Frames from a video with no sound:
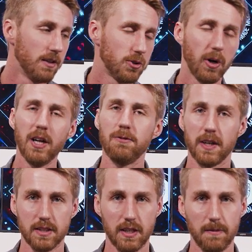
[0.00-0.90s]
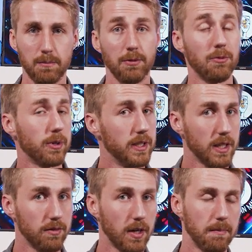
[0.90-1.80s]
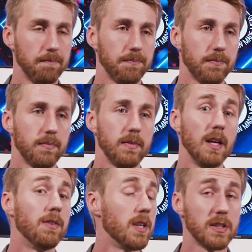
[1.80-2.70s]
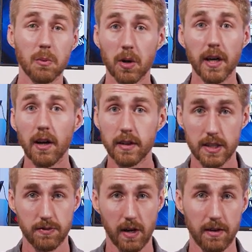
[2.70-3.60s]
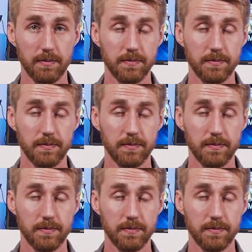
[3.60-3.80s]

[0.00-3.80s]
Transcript: Try to fix it before you give up. If it doesn't work out, that's fine.